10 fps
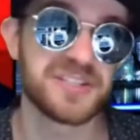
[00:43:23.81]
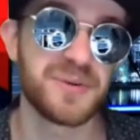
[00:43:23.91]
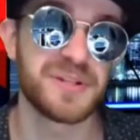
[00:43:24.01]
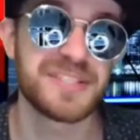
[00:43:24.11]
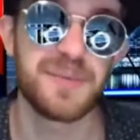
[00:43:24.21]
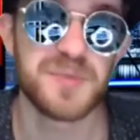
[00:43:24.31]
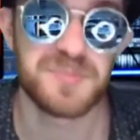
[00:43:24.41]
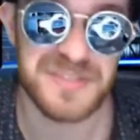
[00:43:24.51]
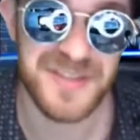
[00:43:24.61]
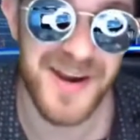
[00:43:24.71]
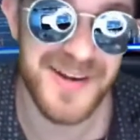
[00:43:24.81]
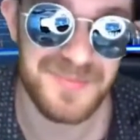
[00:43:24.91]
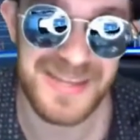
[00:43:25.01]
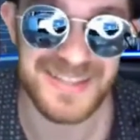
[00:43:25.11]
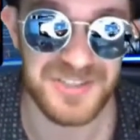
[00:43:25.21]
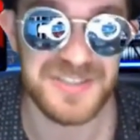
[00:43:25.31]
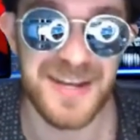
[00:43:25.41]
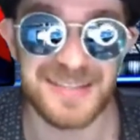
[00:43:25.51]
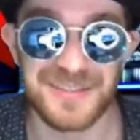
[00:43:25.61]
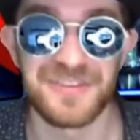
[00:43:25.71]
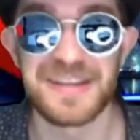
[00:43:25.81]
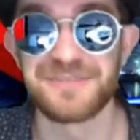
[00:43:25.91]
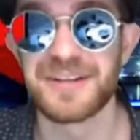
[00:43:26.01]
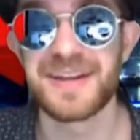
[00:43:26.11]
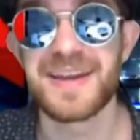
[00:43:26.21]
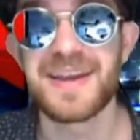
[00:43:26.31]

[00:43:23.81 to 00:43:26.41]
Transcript: So it seems bizarre to me that she's not the favorite.